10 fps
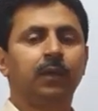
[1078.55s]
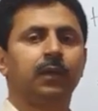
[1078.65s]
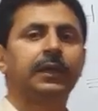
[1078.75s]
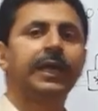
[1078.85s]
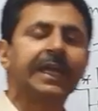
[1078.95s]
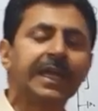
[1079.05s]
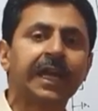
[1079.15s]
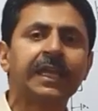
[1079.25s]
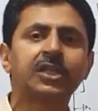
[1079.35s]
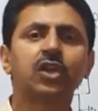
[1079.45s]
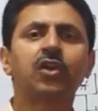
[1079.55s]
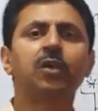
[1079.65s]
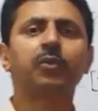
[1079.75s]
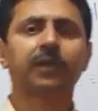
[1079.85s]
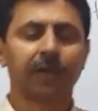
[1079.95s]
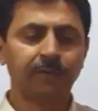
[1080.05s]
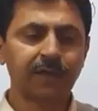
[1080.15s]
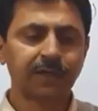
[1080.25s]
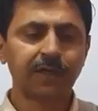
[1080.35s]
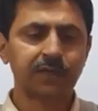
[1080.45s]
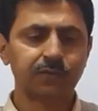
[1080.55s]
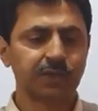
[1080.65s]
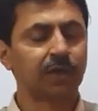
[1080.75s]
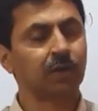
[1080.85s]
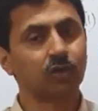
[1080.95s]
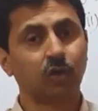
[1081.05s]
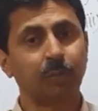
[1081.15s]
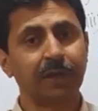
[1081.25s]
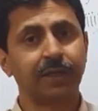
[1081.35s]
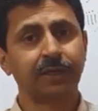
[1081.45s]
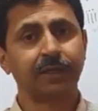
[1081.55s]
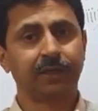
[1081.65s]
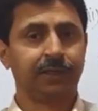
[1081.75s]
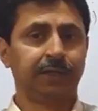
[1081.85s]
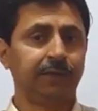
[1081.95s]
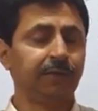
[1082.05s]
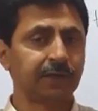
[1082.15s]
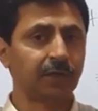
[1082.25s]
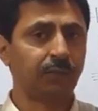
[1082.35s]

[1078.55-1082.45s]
The reconnection of converters which are not operating in the event of